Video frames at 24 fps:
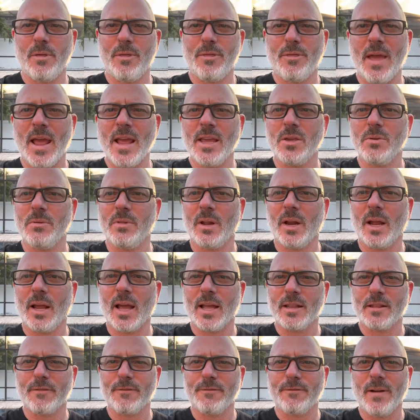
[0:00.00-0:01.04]
Thank you that I
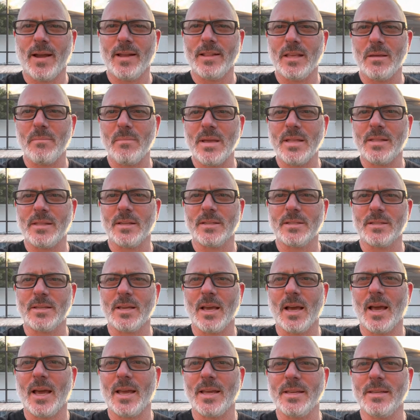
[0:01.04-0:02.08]
got to finally meet this
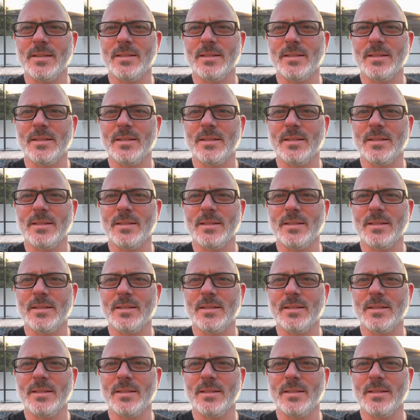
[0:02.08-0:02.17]
guy.